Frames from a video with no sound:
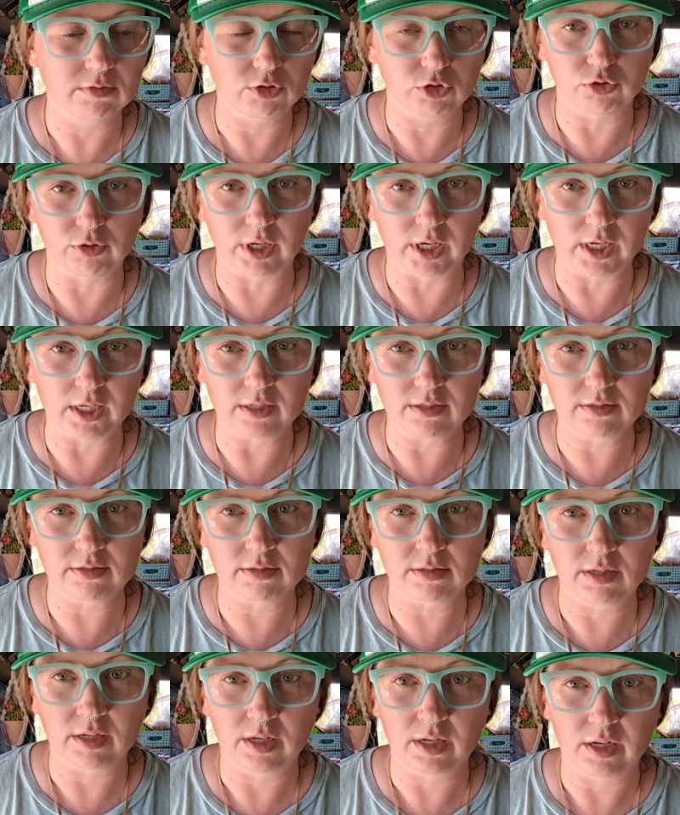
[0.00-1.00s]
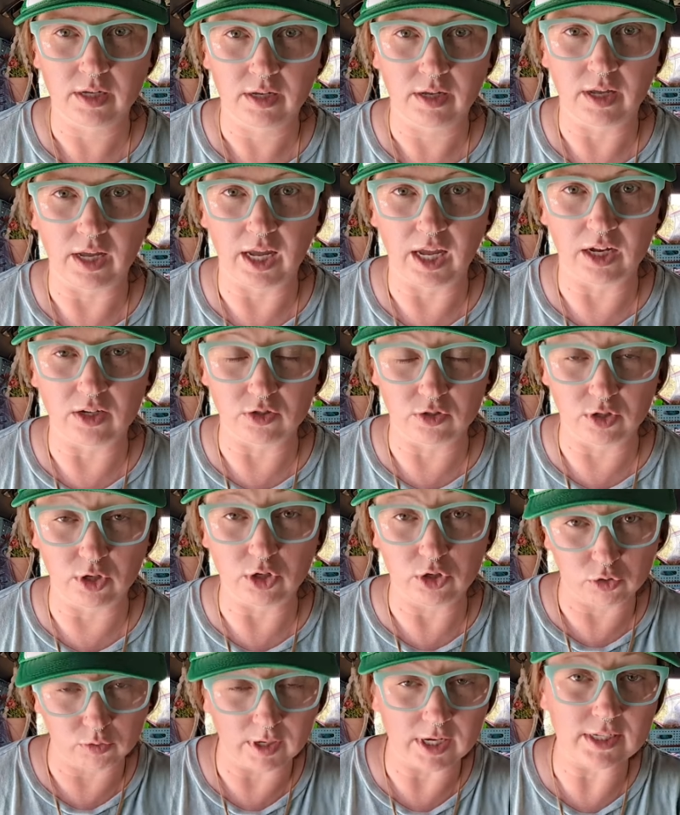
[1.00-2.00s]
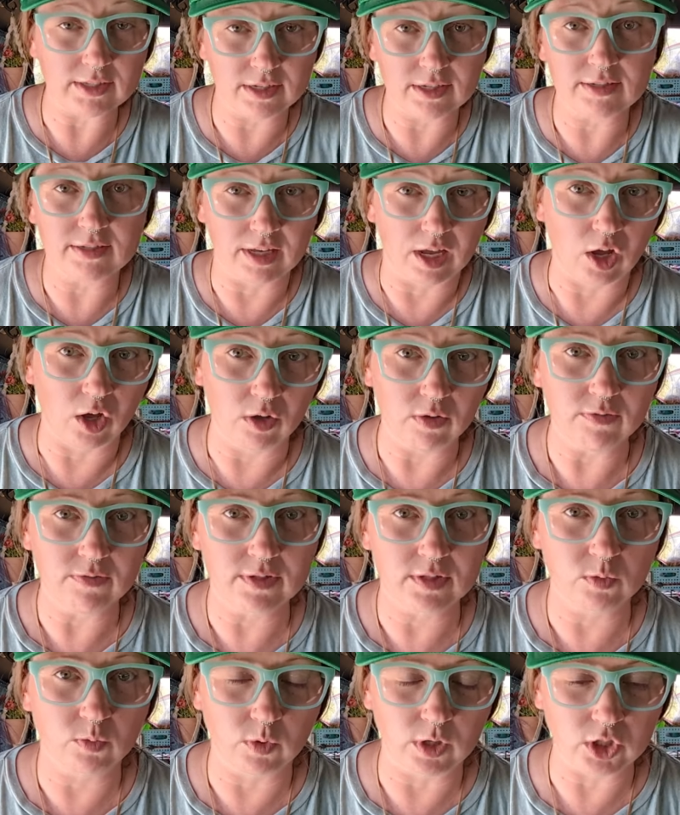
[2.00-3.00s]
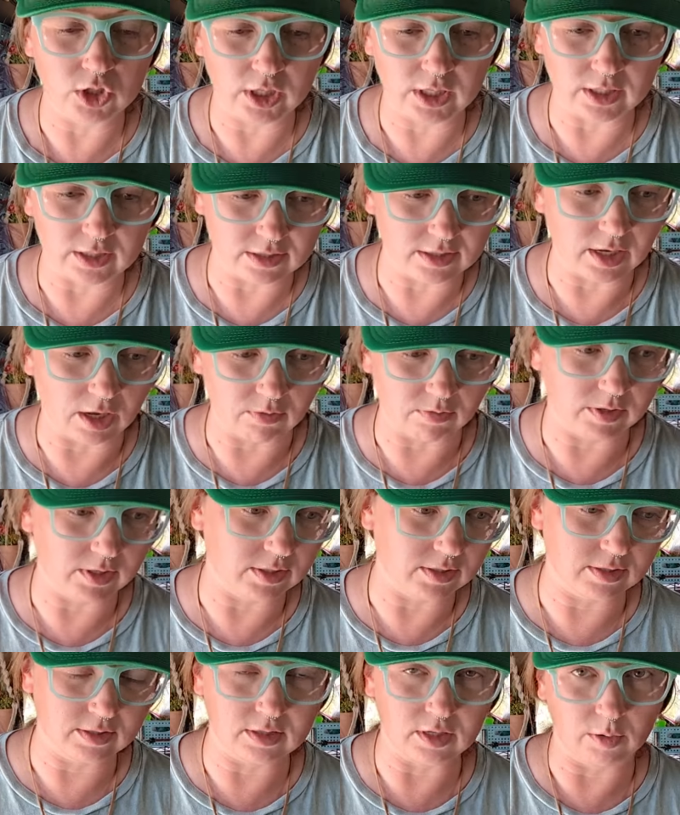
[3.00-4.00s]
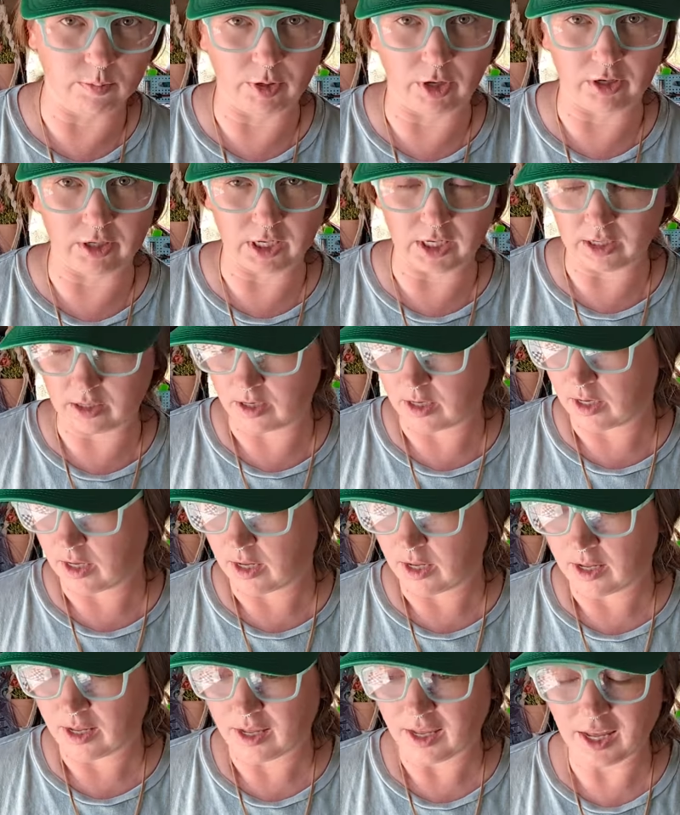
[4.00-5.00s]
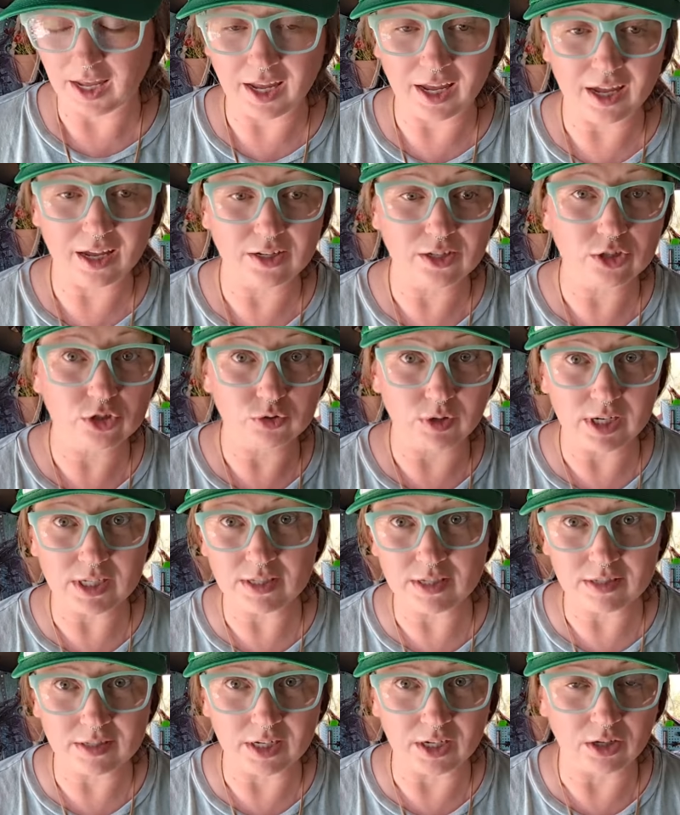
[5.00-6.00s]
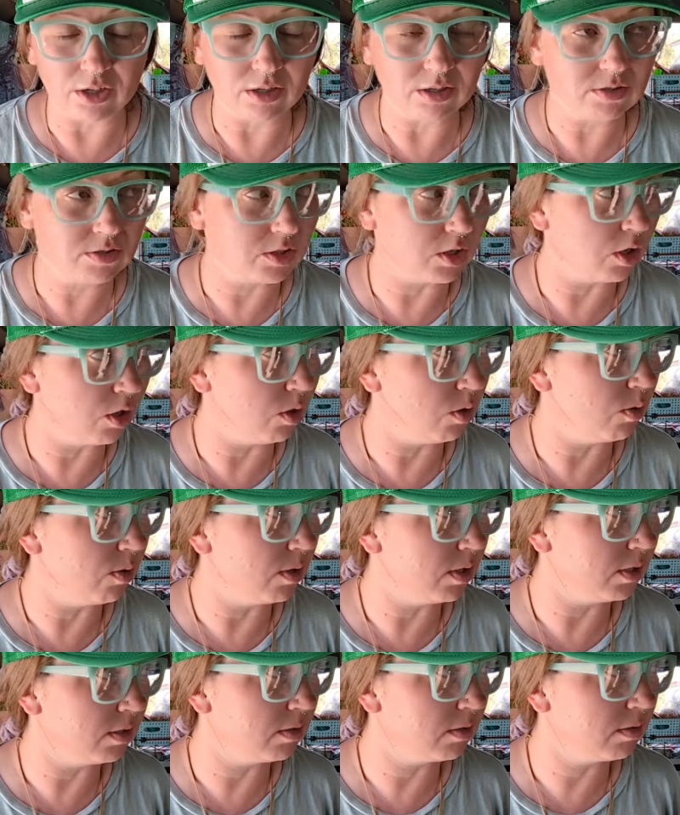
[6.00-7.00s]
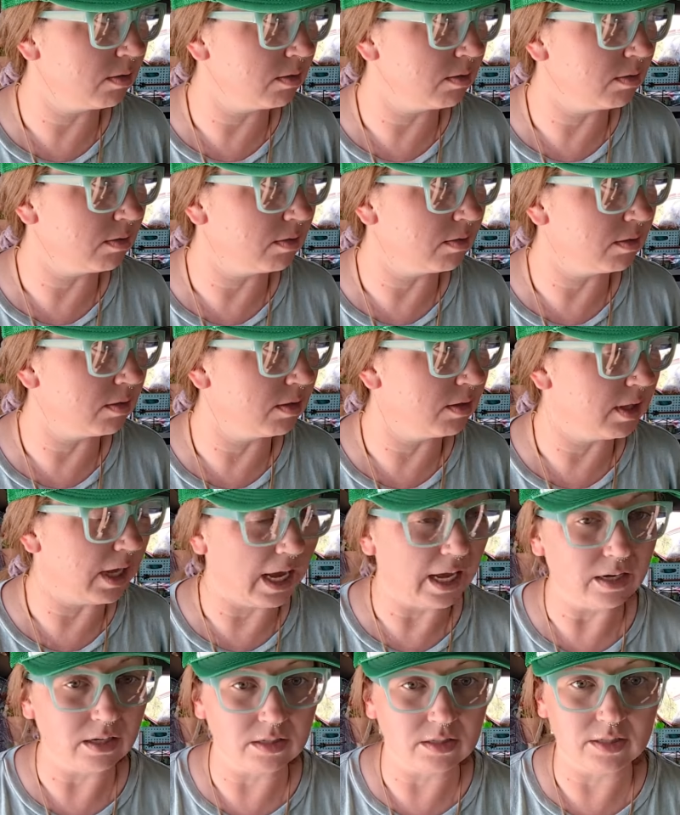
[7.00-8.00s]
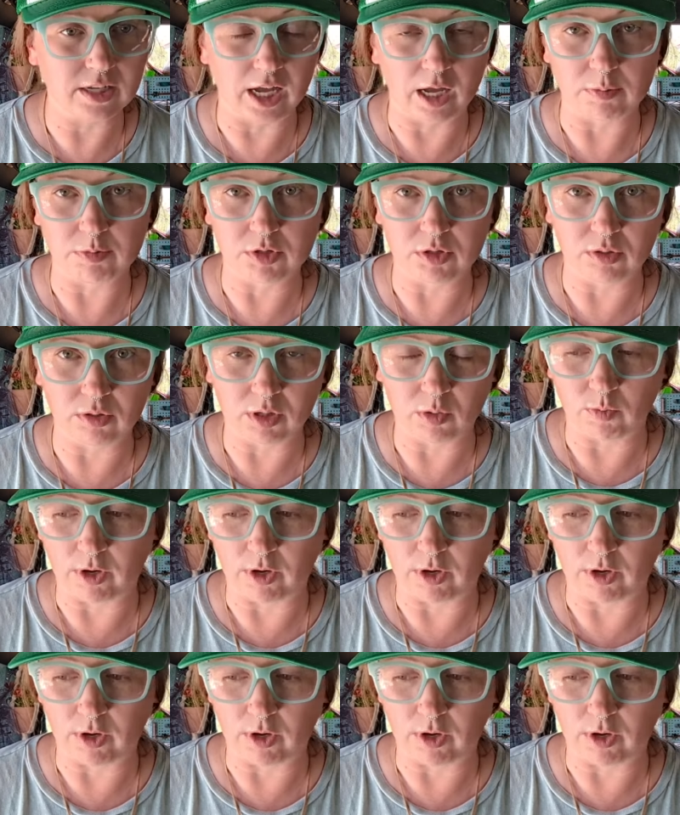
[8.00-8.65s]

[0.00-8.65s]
drinks, and their crazy selves, which in itself is a party. And Tracy's here, so that is absolutely